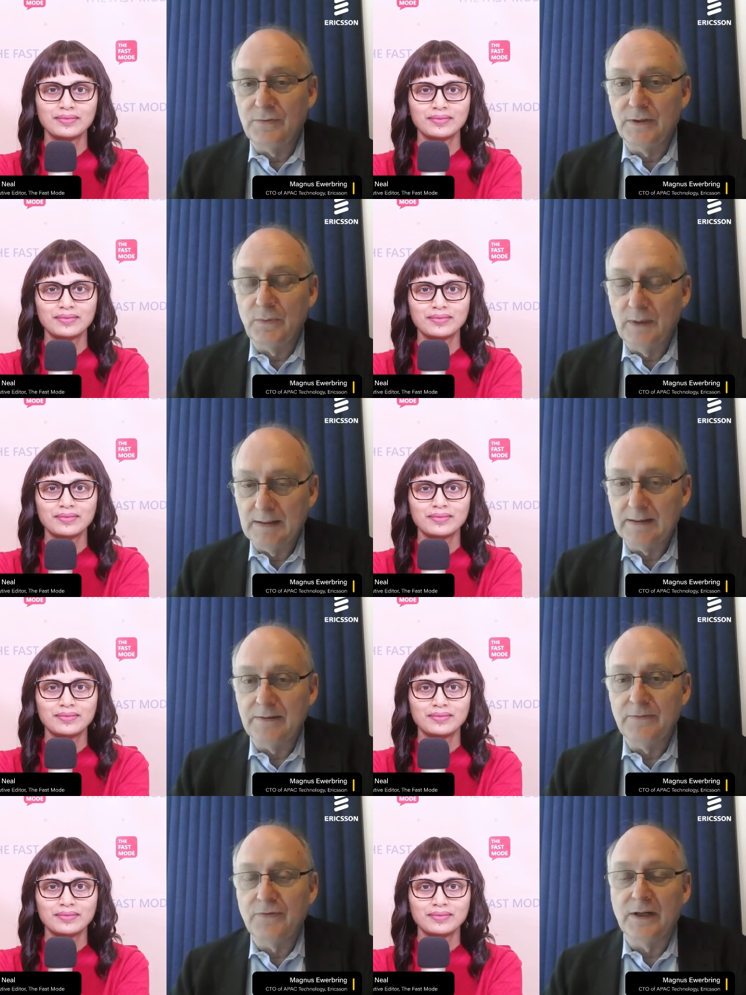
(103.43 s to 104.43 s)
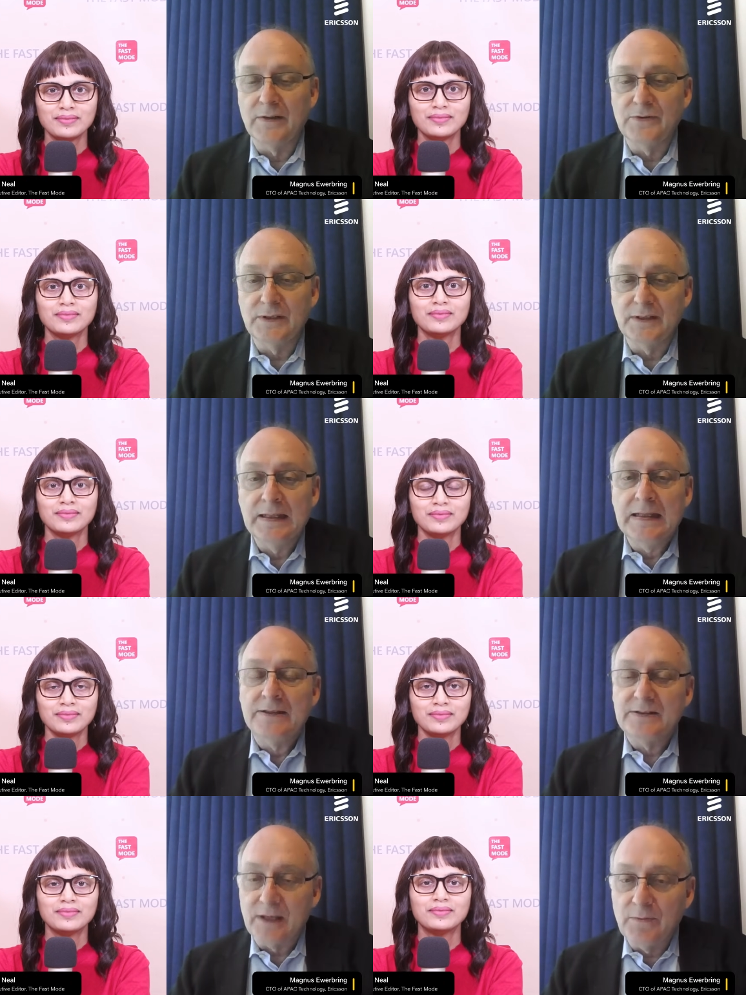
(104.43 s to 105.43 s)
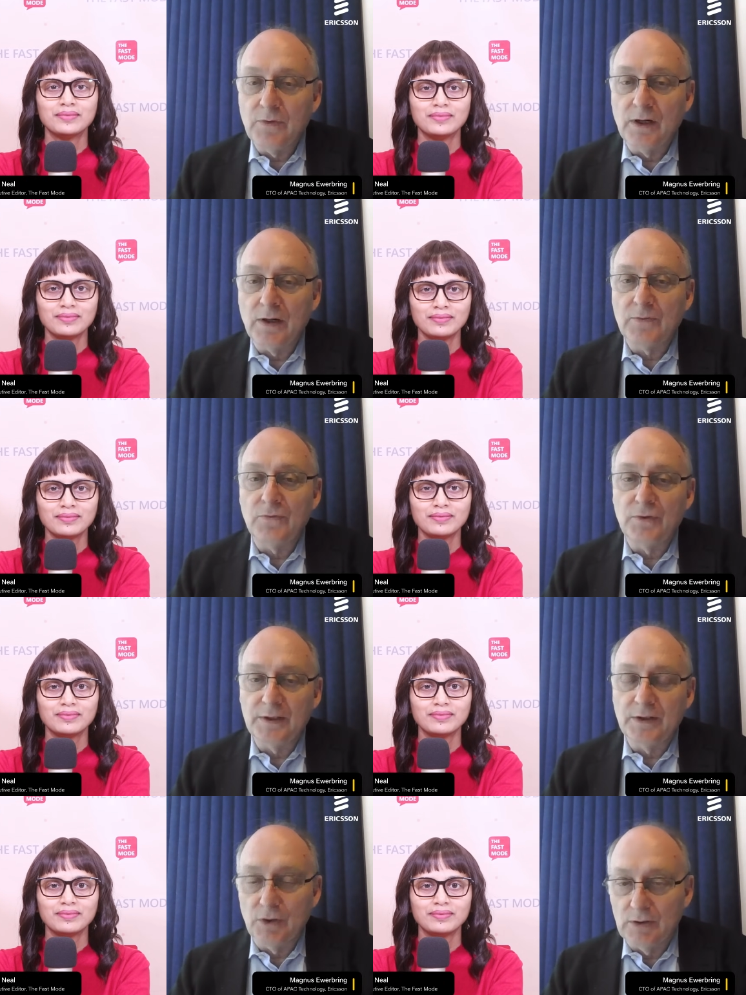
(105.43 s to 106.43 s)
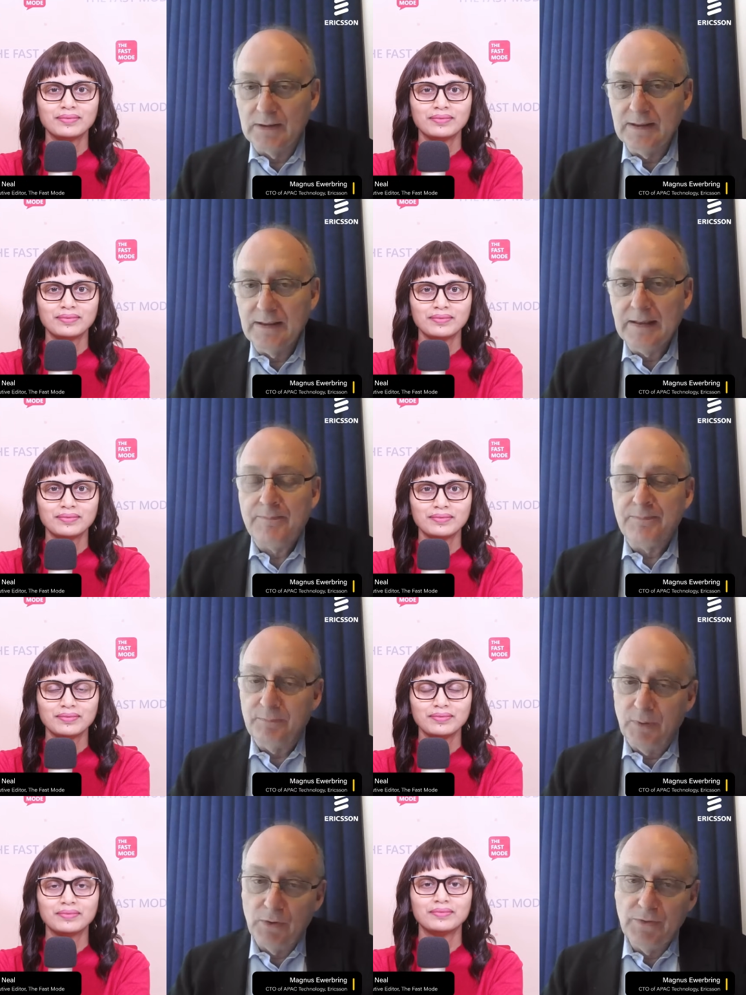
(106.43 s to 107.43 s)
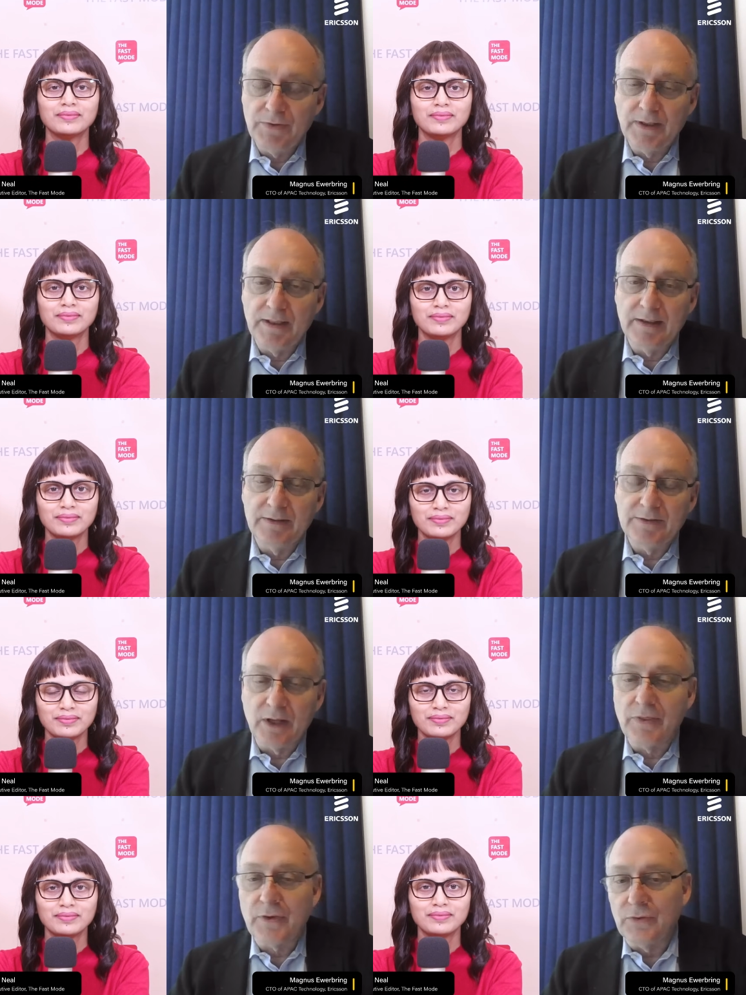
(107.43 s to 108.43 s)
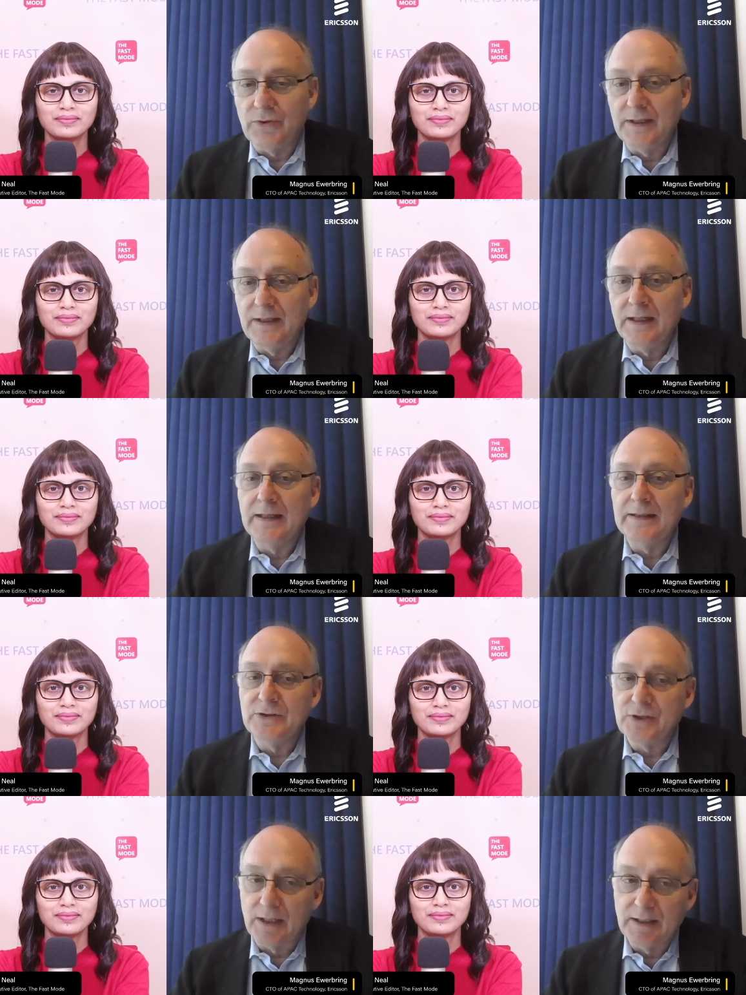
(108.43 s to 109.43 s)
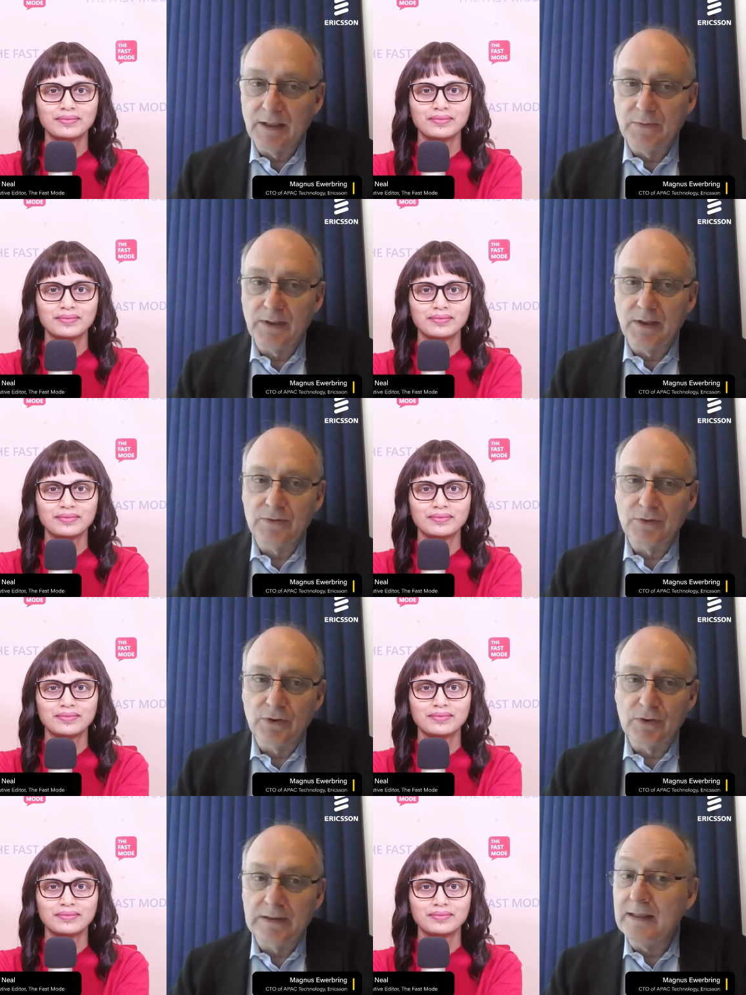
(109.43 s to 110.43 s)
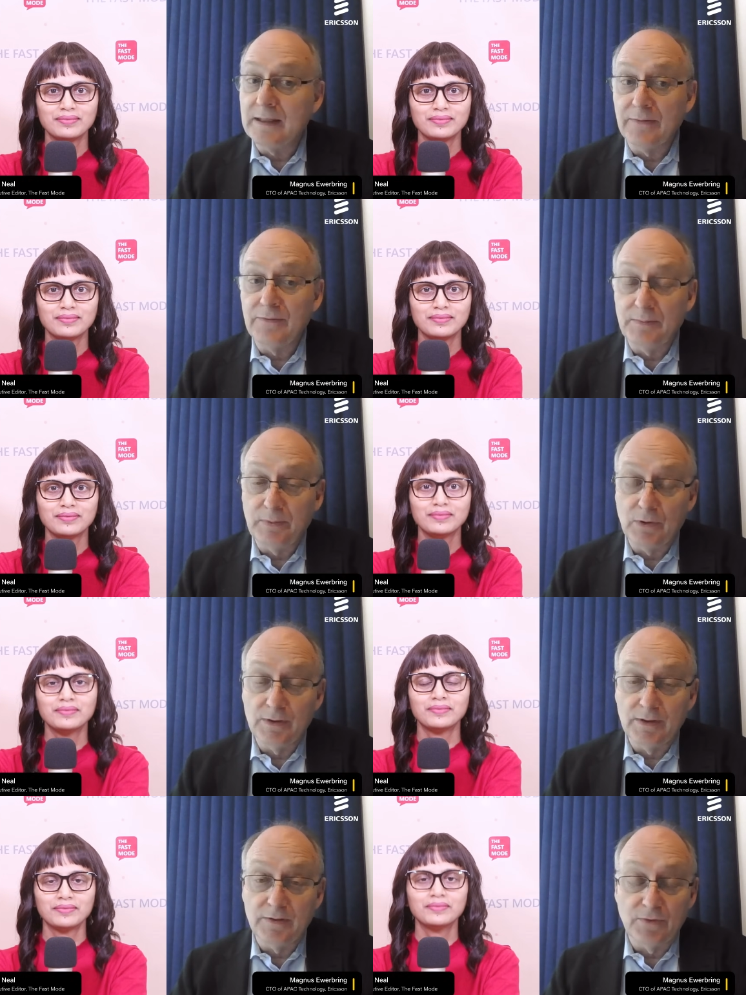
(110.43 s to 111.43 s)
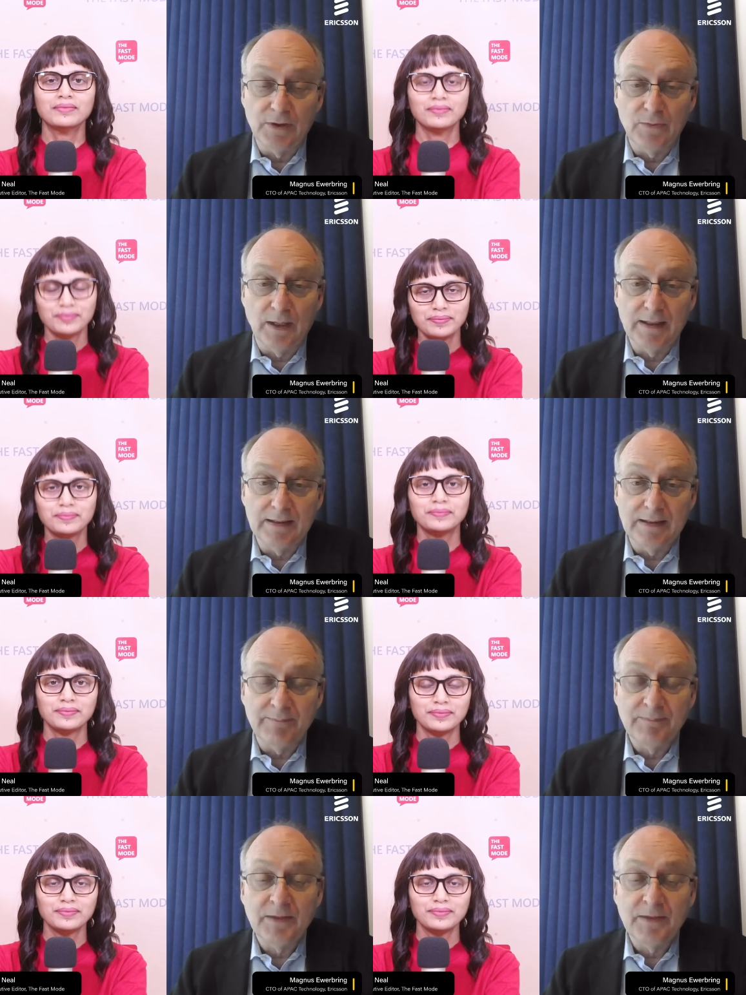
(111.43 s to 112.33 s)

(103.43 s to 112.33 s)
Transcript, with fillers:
Speaker 1: very well in 5G. Some are out very early. Both uh, South Korea and China were out early and have deployed it very widely.